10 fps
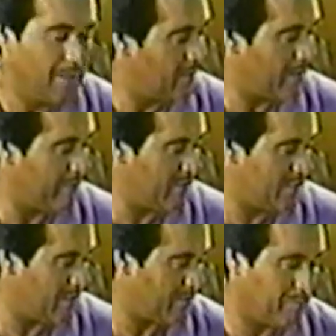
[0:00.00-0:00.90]
Every
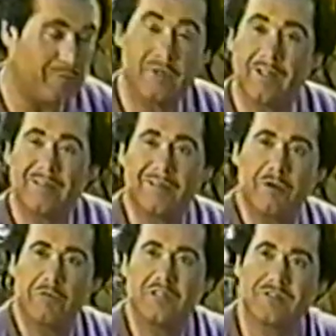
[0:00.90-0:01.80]
Southern boy, I think,
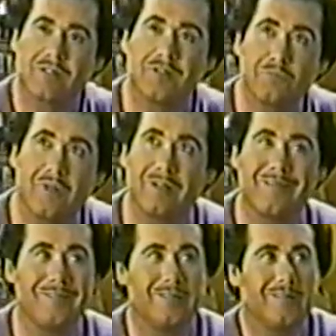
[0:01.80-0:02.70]
always has wanted
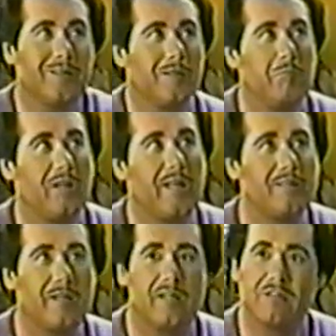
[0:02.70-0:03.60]
a
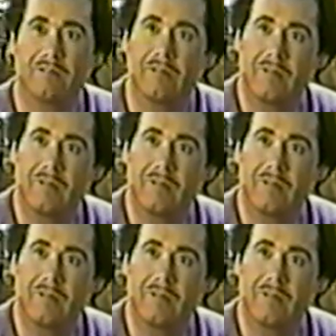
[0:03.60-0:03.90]
plantation.